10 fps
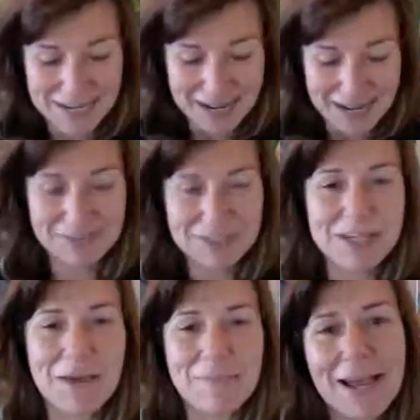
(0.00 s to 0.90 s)
Every
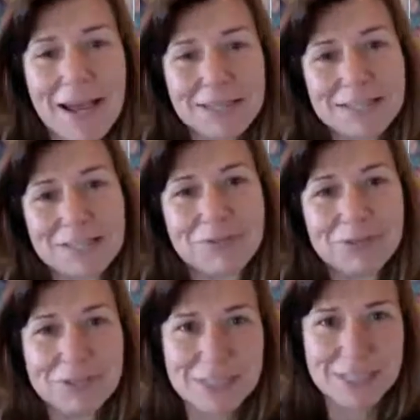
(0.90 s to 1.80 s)
time I ask
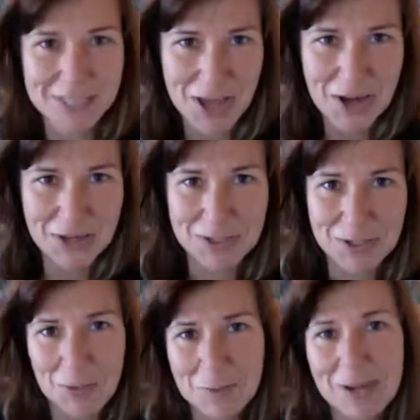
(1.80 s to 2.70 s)
for a sign, you
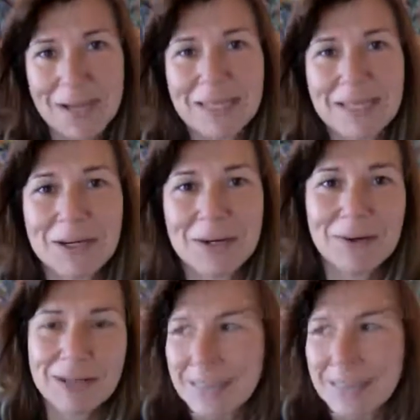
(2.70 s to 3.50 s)
know, am I here?